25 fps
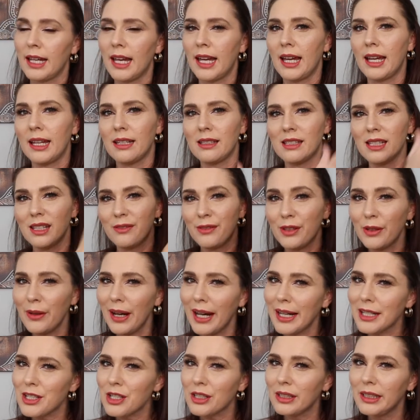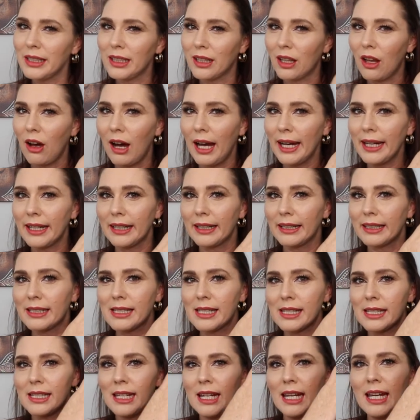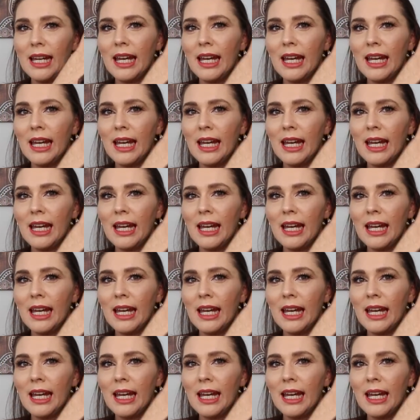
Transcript: and if you actually like it.